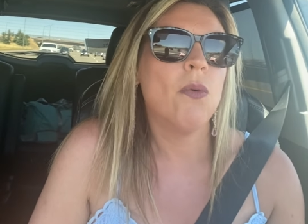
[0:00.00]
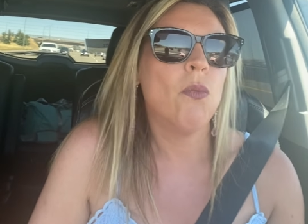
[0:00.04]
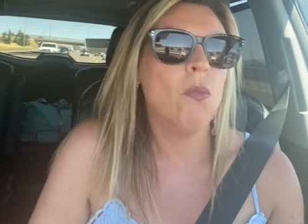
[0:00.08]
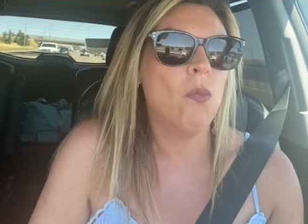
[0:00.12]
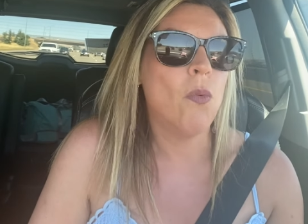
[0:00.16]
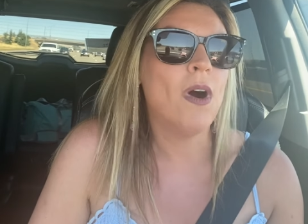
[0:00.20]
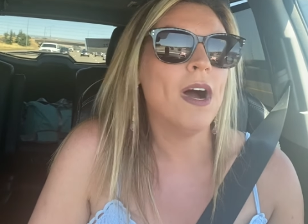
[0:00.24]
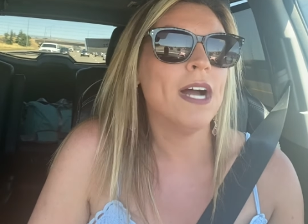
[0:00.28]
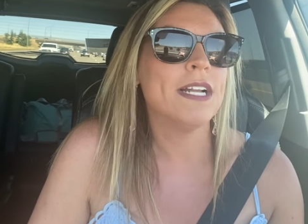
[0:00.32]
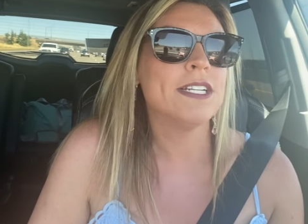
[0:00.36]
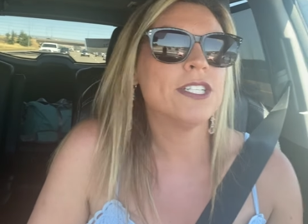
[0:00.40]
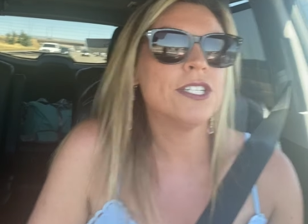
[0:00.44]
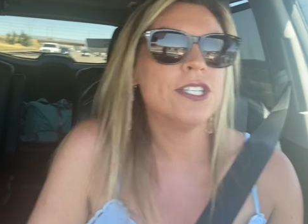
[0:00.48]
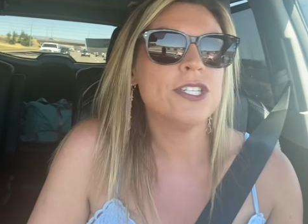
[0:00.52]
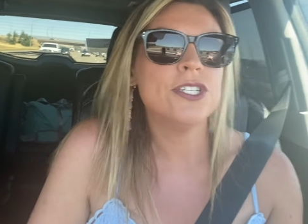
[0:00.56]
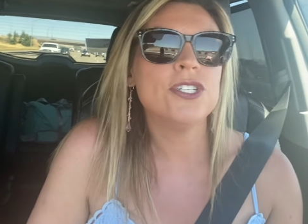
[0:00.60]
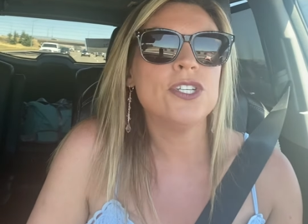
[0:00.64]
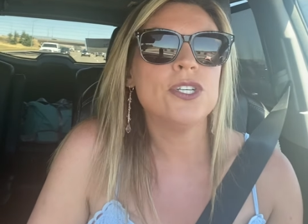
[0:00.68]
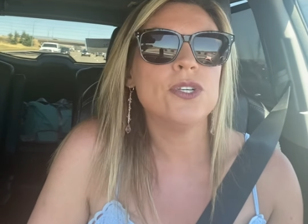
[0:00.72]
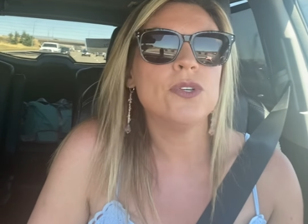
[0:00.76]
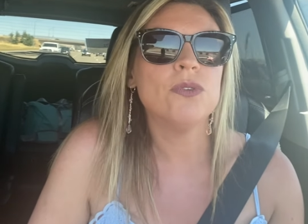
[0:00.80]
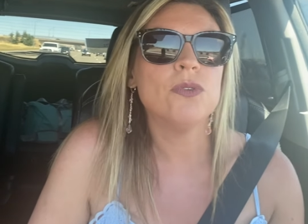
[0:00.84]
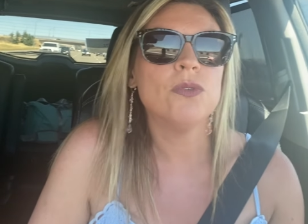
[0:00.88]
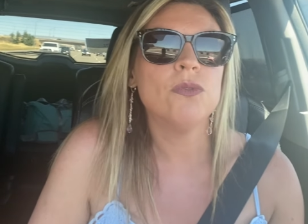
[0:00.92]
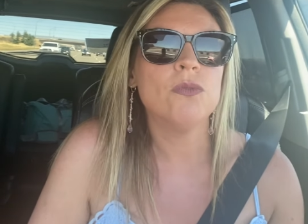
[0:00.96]
want to
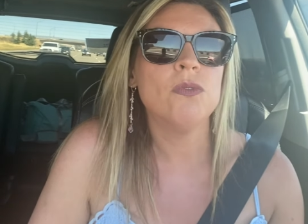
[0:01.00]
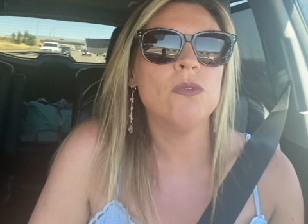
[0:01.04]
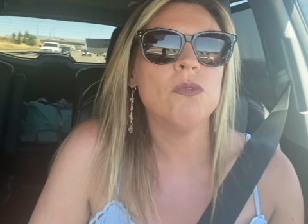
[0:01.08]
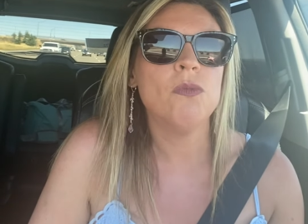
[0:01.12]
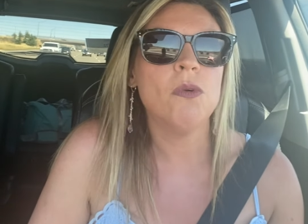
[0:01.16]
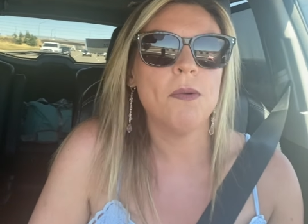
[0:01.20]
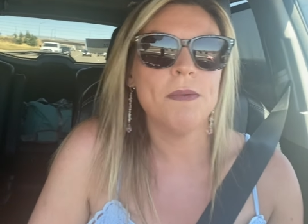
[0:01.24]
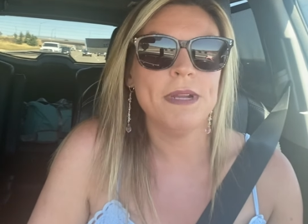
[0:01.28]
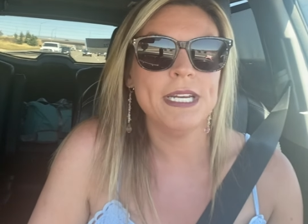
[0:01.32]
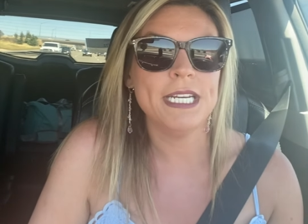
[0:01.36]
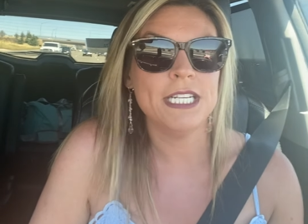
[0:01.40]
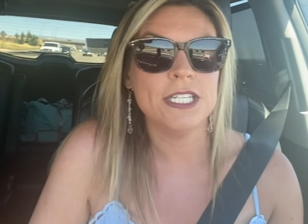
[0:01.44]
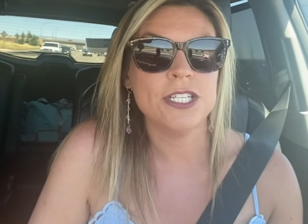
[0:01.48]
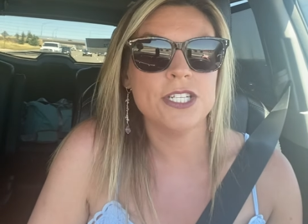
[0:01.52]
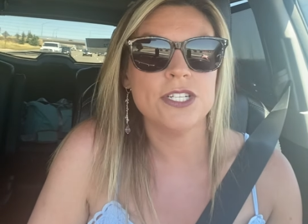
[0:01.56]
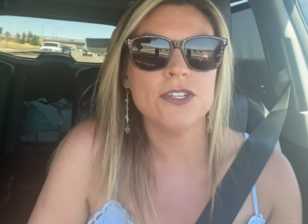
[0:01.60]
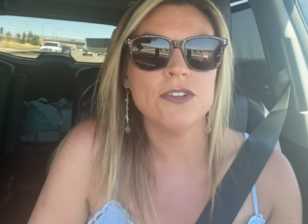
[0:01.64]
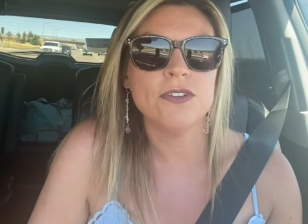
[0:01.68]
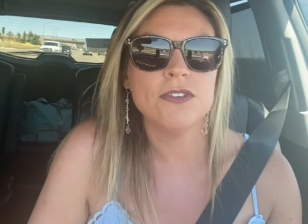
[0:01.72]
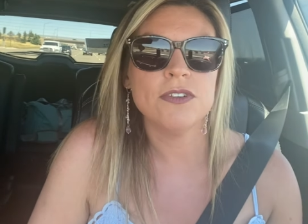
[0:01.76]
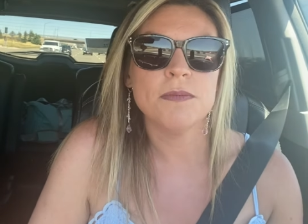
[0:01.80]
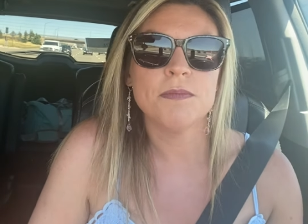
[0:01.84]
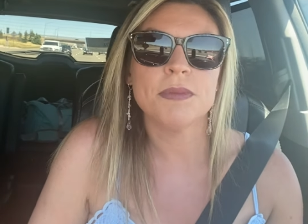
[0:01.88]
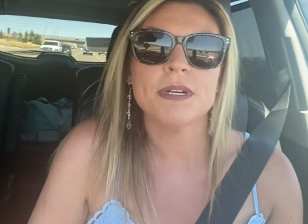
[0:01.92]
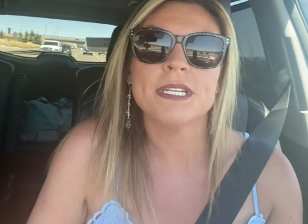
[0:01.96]
do what we need to
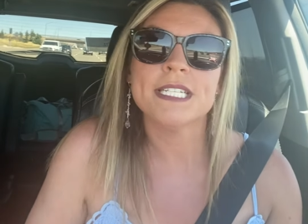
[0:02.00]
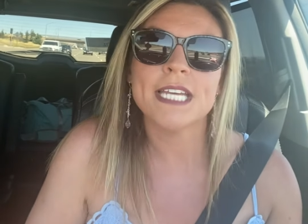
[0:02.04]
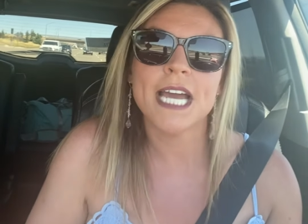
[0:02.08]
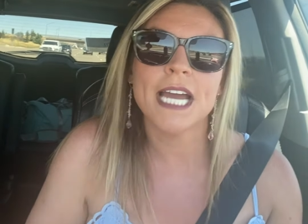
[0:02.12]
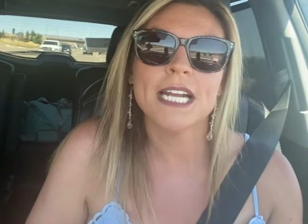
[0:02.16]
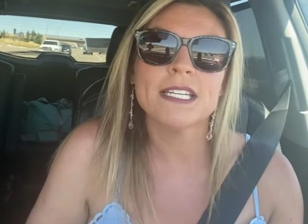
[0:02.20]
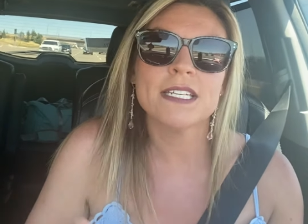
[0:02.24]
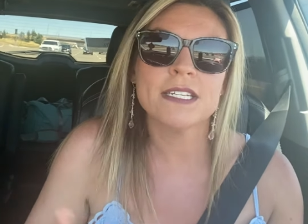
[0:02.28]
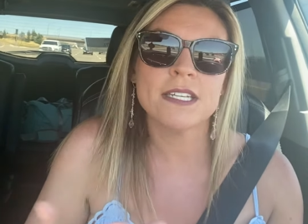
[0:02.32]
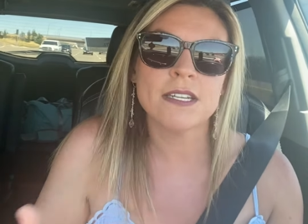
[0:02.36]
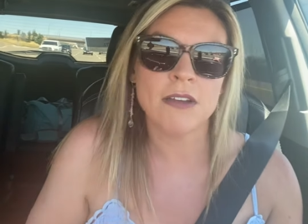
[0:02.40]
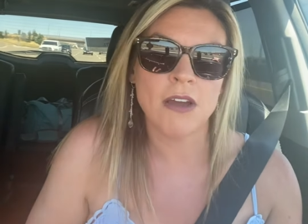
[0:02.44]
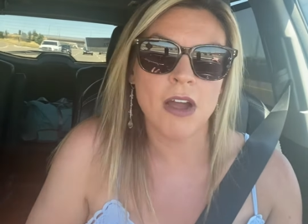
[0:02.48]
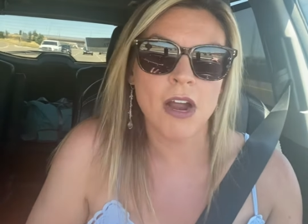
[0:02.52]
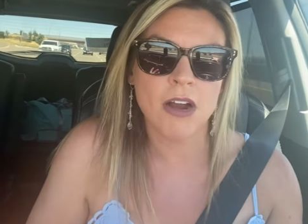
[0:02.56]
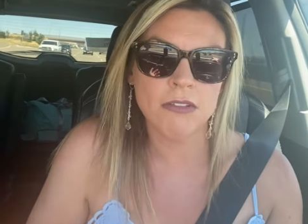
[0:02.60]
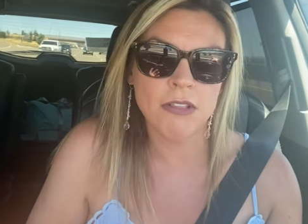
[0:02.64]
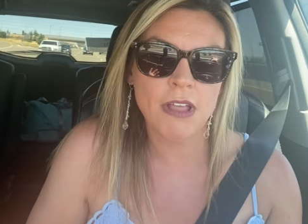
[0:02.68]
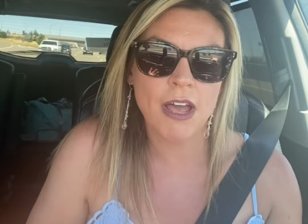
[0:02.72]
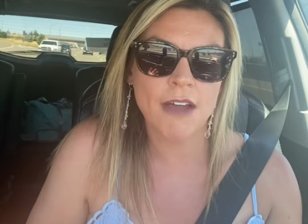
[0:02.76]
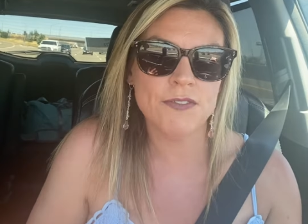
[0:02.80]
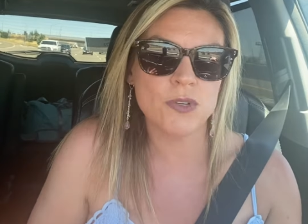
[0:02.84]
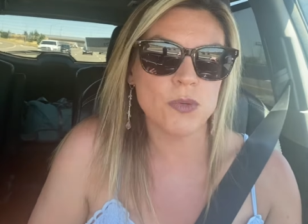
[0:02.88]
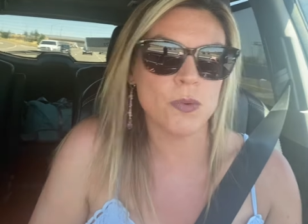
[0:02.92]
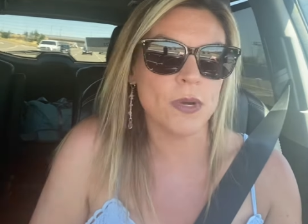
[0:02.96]
do to protect our
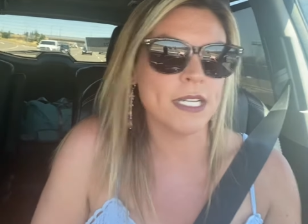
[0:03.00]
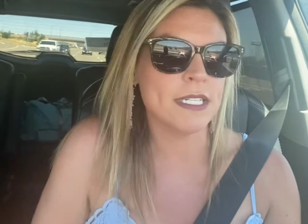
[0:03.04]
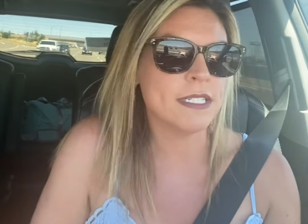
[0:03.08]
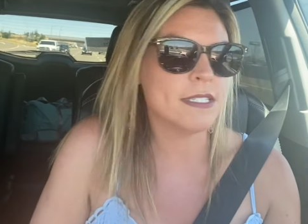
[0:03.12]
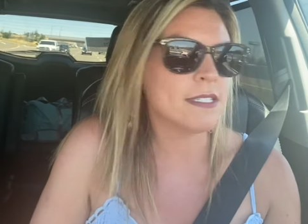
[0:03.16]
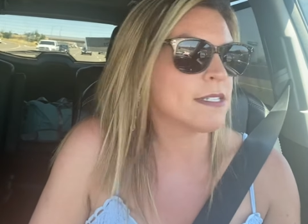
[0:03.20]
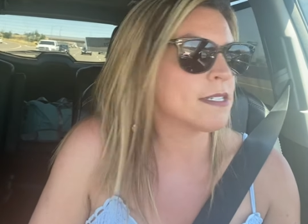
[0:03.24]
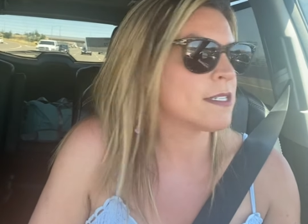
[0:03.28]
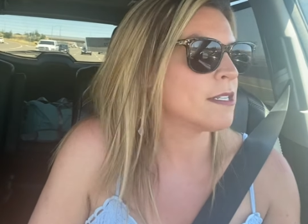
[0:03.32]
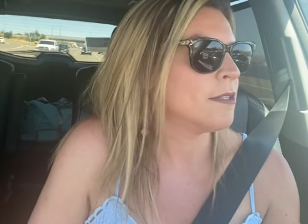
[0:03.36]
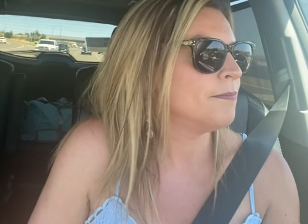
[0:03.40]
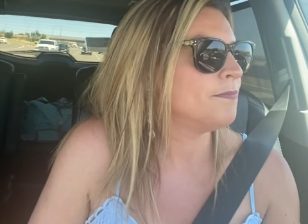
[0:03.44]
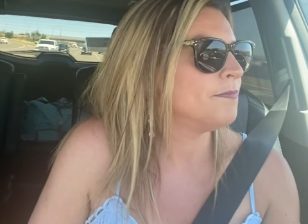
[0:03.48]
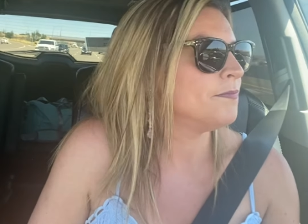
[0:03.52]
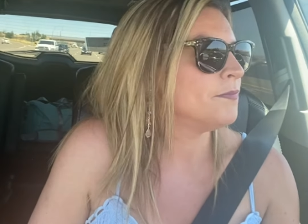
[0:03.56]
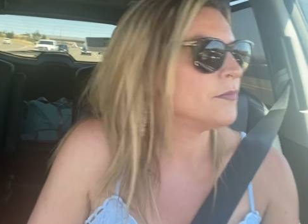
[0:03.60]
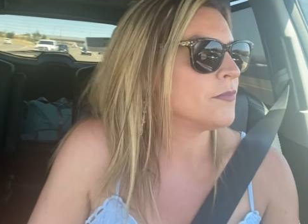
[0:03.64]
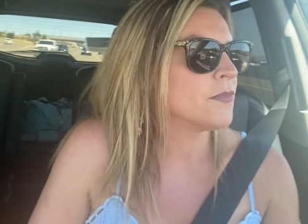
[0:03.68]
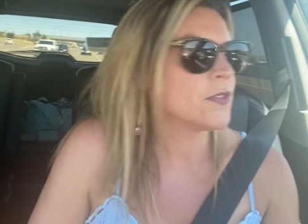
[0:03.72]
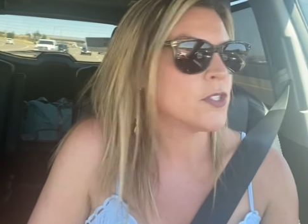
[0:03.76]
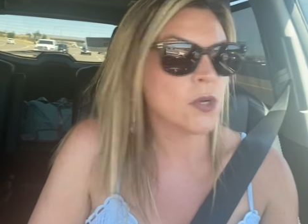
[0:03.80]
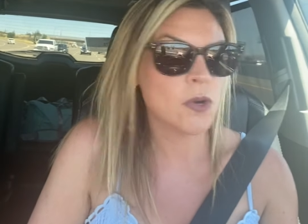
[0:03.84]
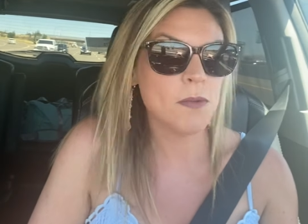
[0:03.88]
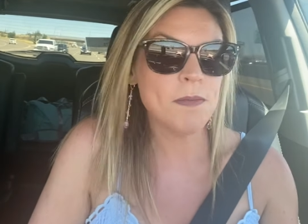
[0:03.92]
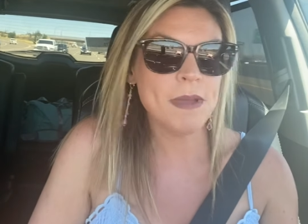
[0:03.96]
loved ones.
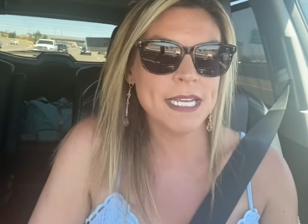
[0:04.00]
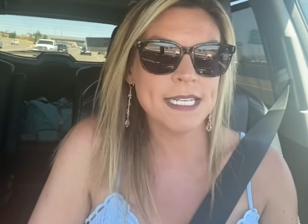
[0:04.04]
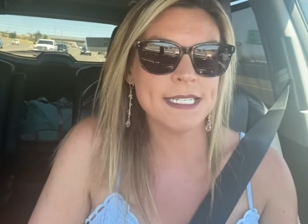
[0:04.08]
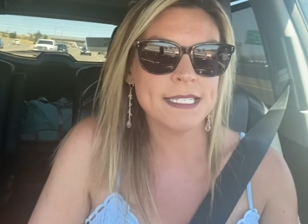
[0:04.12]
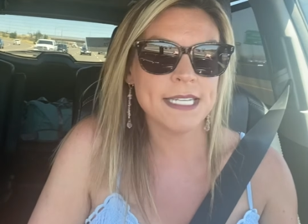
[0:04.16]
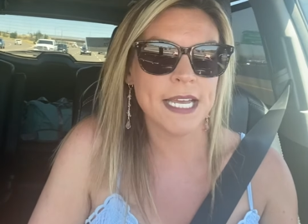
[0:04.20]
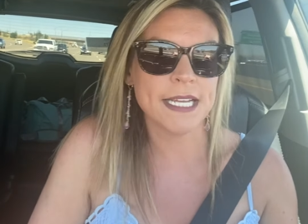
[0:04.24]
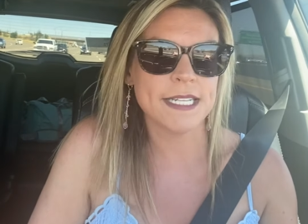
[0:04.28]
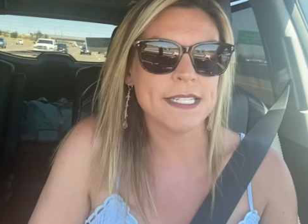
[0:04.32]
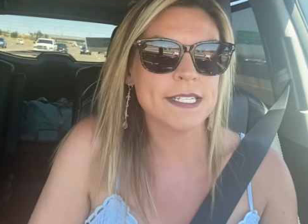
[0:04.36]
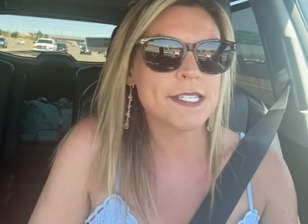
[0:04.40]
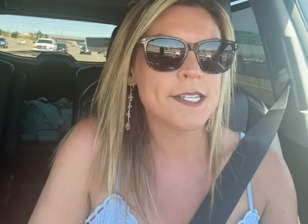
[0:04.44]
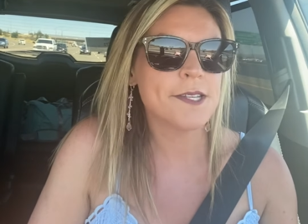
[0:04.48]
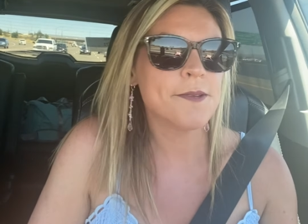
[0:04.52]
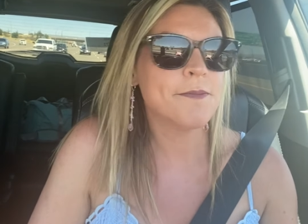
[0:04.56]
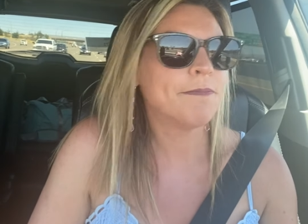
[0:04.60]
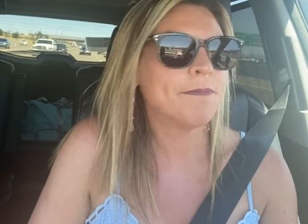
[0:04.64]
So it makes sense.